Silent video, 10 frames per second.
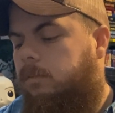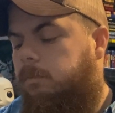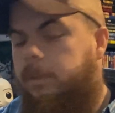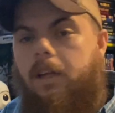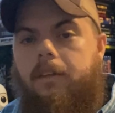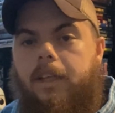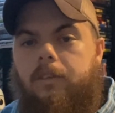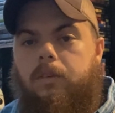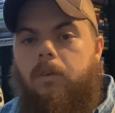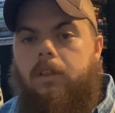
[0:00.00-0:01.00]
Yeah, thanks
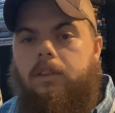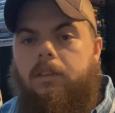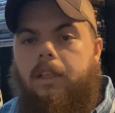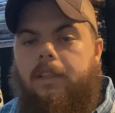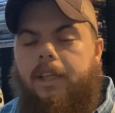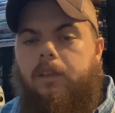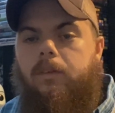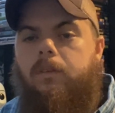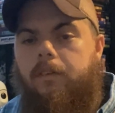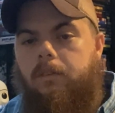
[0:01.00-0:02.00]
for watching, and thank
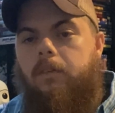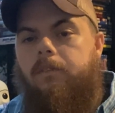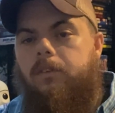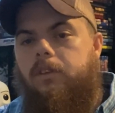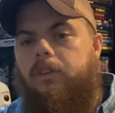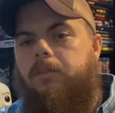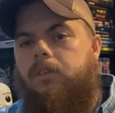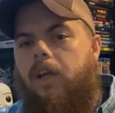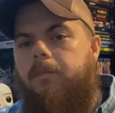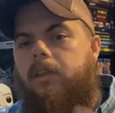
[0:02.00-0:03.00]
you everyone for
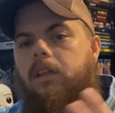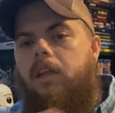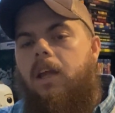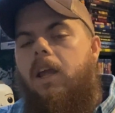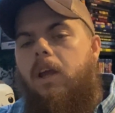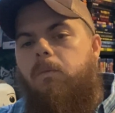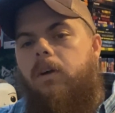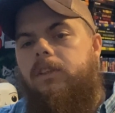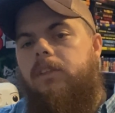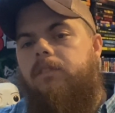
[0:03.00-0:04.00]
subscribing,
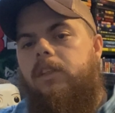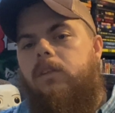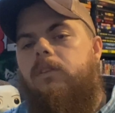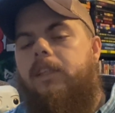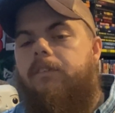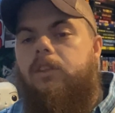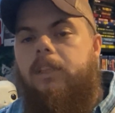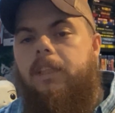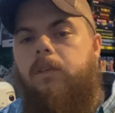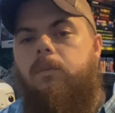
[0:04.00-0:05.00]
watching the videos. If there's
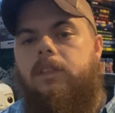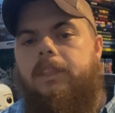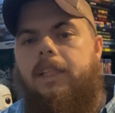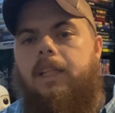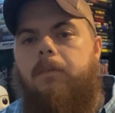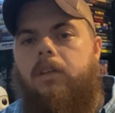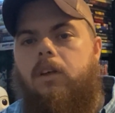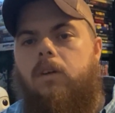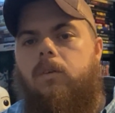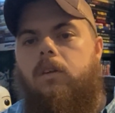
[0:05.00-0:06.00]
anything you want to see, let me
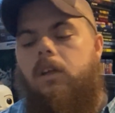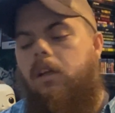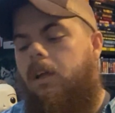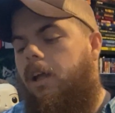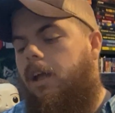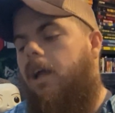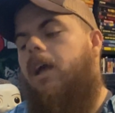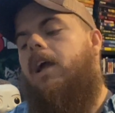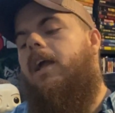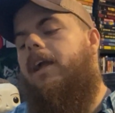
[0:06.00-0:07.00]
know.
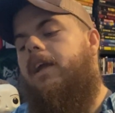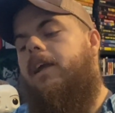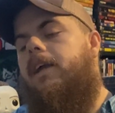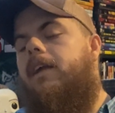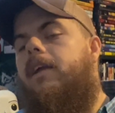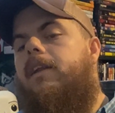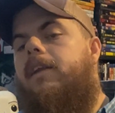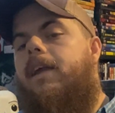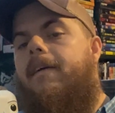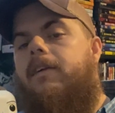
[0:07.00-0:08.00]
And
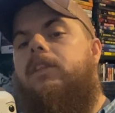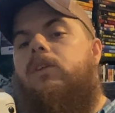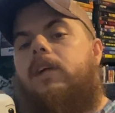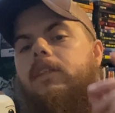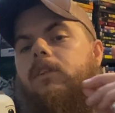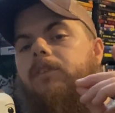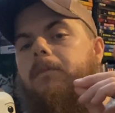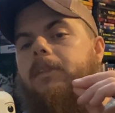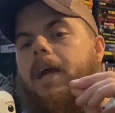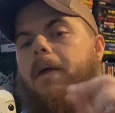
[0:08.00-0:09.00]
yeah, see you guys on the flip
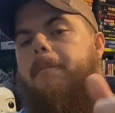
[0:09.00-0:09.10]
side.